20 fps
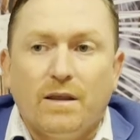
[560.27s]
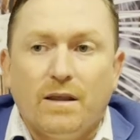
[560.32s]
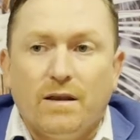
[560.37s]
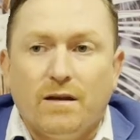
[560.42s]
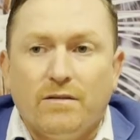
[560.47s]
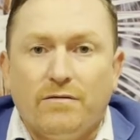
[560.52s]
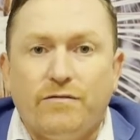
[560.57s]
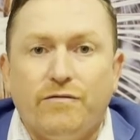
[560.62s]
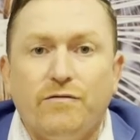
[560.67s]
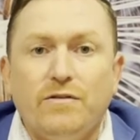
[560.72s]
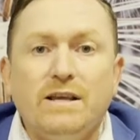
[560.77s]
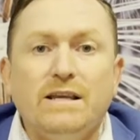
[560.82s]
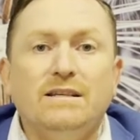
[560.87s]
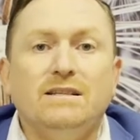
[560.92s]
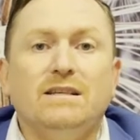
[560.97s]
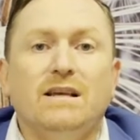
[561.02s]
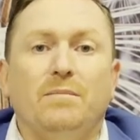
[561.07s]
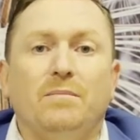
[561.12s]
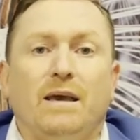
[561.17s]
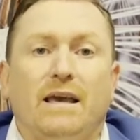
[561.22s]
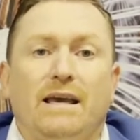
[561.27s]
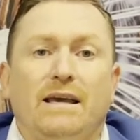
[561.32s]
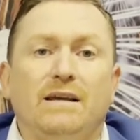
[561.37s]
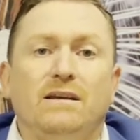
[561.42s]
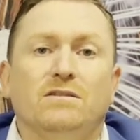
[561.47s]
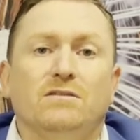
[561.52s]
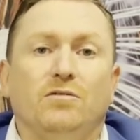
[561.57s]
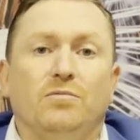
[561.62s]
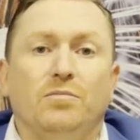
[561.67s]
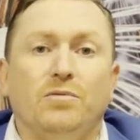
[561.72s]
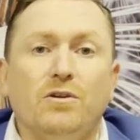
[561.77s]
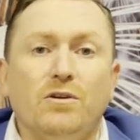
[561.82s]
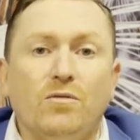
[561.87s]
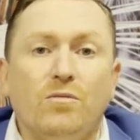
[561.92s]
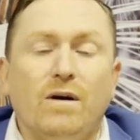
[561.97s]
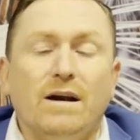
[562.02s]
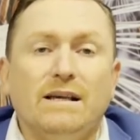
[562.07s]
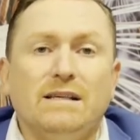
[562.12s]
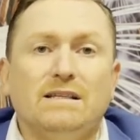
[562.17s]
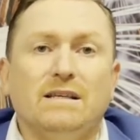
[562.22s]
freeze some eggs or put
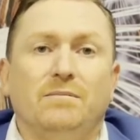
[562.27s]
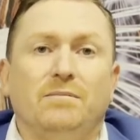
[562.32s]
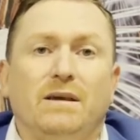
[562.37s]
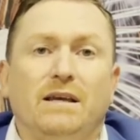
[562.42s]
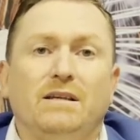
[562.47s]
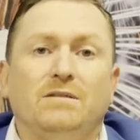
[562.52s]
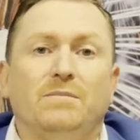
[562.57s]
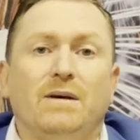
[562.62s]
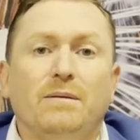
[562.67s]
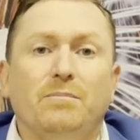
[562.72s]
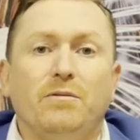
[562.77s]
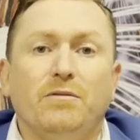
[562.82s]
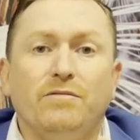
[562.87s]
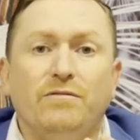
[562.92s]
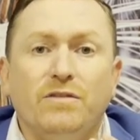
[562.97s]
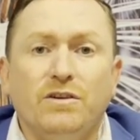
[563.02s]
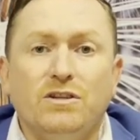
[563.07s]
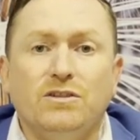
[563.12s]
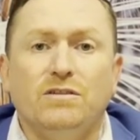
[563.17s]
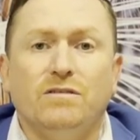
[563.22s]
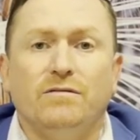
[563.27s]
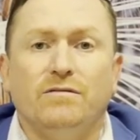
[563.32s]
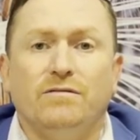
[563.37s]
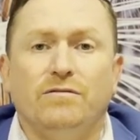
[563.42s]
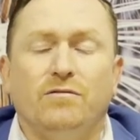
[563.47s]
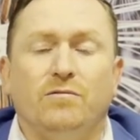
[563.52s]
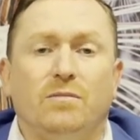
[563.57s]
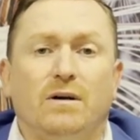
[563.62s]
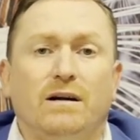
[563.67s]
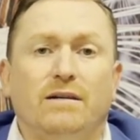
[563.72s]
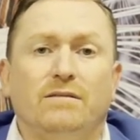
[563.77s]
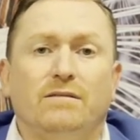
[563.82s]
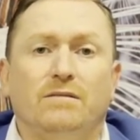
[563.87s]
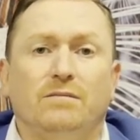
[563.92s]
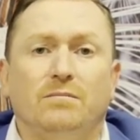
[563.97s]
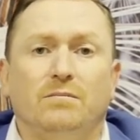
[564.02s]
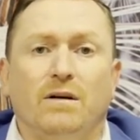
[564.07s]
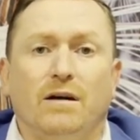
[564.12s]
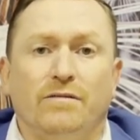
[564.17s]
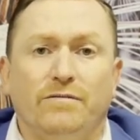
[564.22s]
away some eggs, make provision for
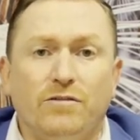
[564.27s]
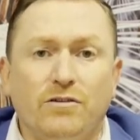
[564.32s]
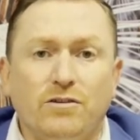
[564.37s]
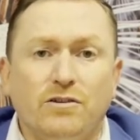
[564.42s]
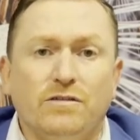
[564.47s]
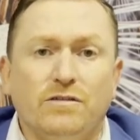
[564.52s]
my future